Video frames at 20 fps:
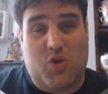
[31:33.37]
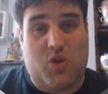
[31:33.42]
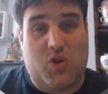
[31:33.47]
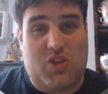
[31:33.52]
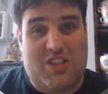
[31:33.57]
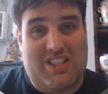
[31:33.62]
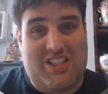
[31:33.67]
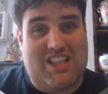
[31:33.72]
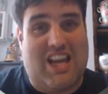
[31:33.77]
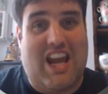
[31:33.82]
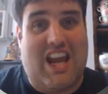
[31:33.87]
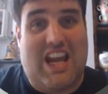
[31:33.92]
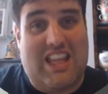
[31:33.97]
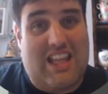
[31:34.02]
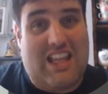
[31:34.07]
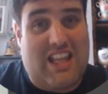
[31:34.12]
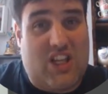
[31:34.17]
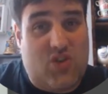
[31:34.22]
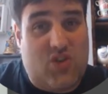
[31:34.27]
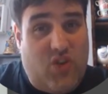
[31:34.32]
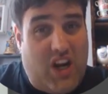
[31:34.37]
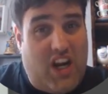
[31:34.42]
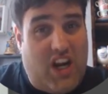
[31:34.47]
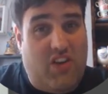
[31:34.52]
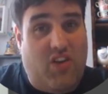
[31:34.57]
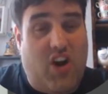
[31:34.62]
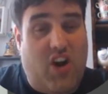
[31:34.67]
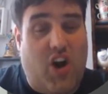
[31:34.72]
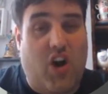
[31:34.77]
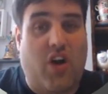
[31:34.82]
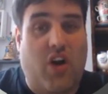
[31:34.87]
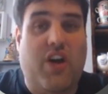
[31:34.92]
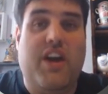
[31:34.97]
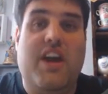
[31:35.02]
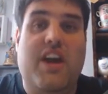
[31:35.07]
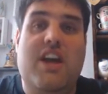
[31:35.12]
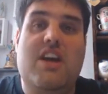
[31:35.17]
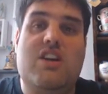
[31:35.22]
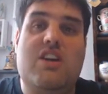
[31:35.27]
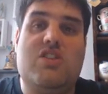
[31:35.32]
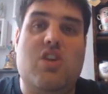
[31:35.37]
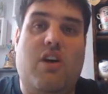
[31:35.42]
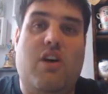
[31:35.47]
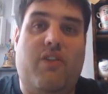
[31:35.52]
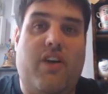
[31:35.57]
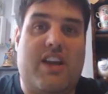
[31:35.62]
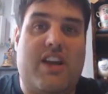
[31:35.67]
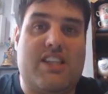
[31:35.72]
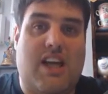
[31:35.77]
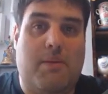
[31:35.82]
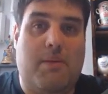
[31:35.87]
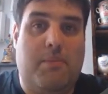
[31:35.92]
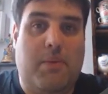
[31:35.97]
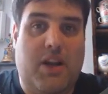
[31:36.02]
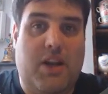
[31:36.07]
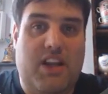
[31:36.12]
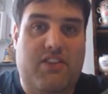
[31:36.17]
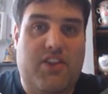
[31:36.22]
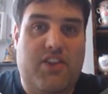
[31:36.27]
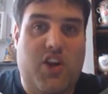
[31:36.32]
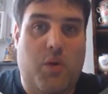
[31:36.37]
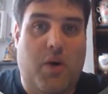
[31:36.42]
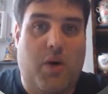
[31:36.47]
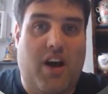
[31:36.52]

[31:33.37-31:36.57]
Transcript: doesn't say anything that's really wrong. So, for example, if you